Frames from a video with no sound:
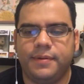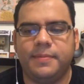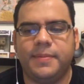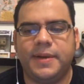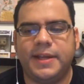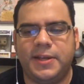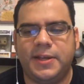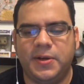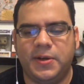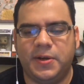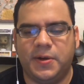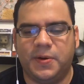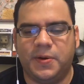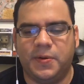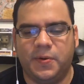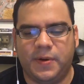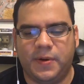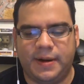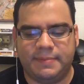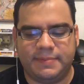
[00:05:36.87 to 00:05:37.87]
But you know
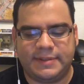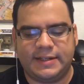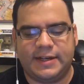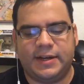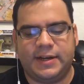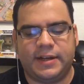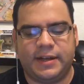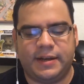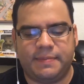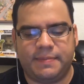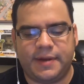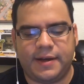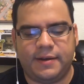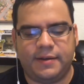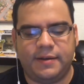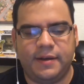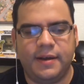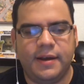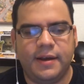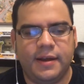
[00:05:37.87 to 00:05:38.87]
who I'm talking
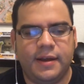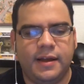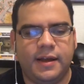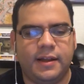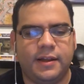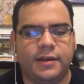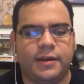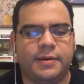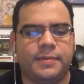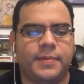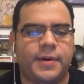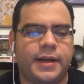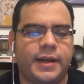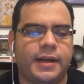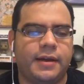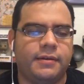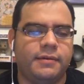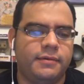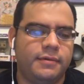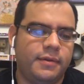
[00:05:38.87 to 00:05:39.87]
about. I'll look it up right
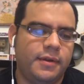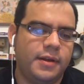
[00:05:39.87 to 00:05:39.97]
now.